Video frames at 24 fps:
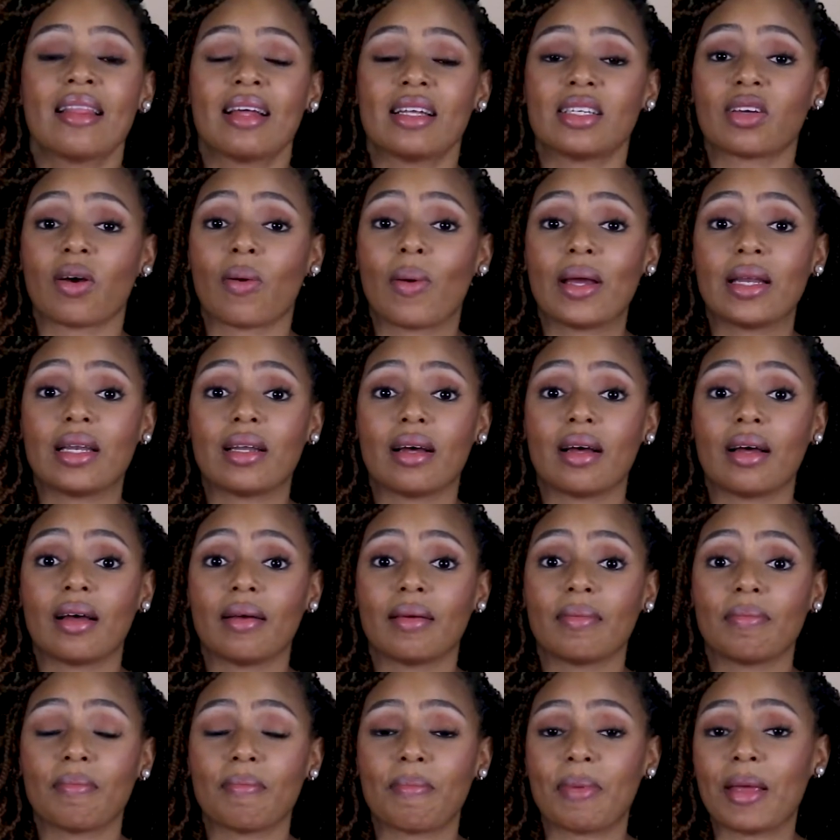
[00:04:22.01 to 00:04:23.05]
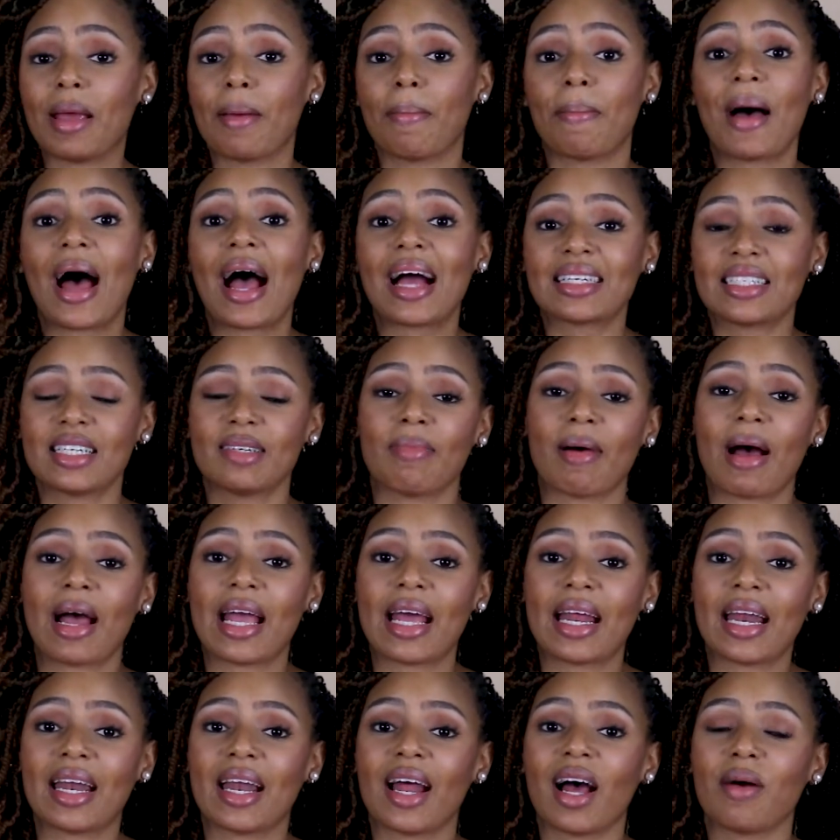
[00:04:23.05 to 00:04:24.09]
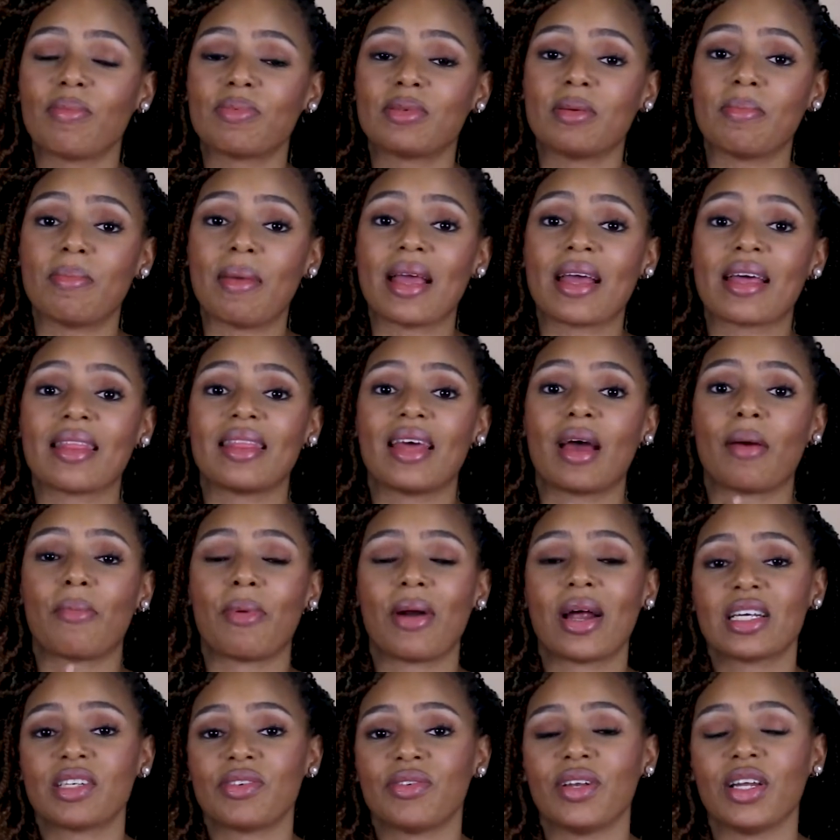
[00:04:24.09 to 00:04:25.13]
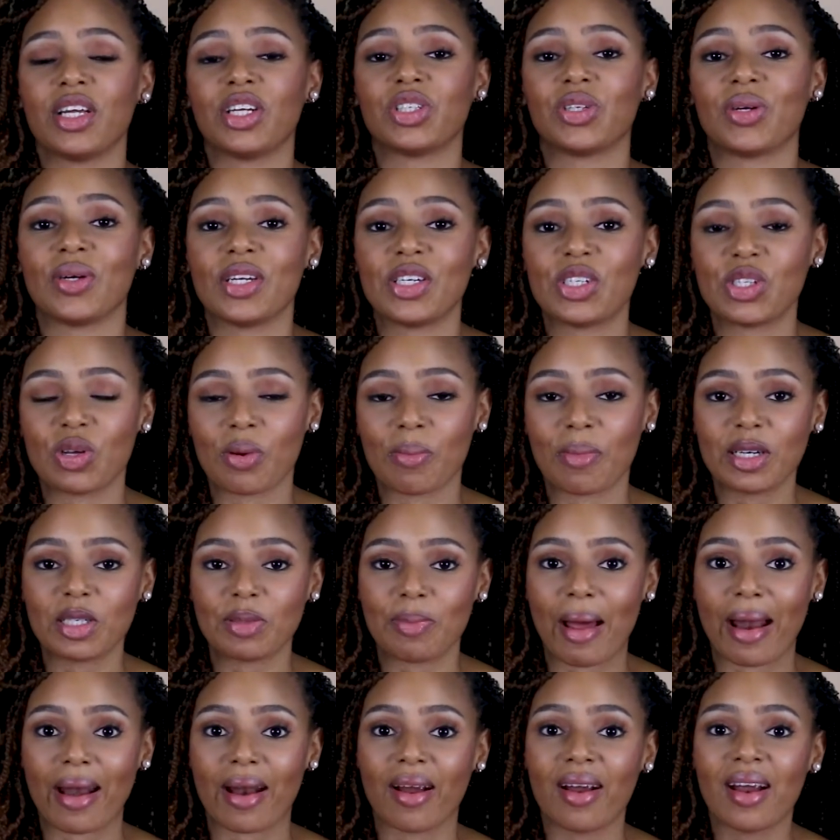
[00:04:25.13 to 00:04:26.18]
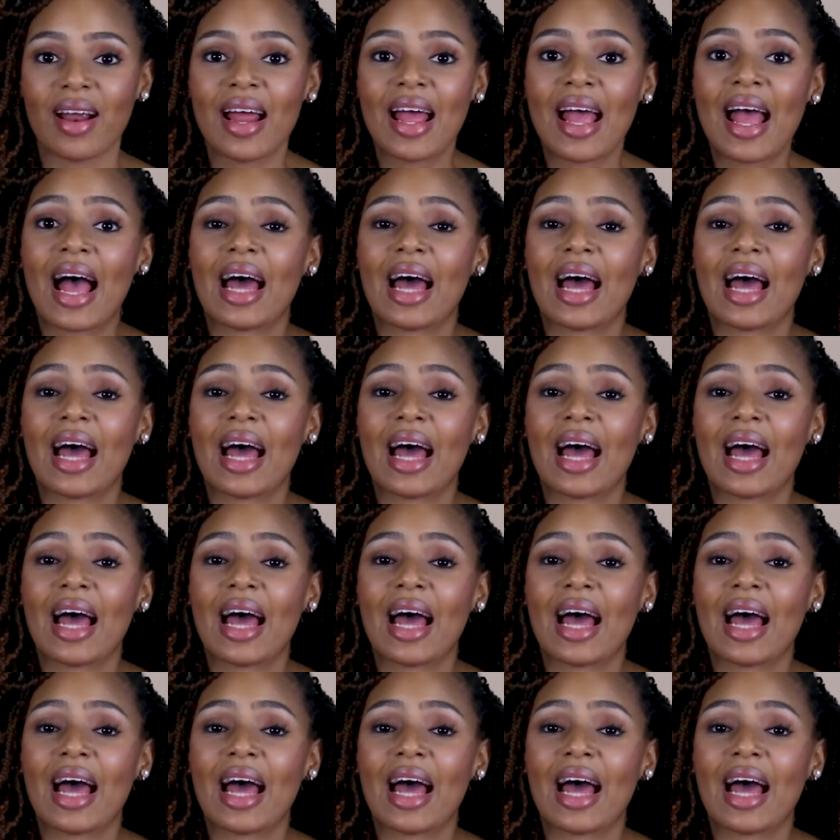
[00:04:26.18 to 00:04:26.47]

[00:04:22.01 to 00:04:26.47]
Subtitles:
that's going to be impacted by it and help to make their breastfeeding journey so much better.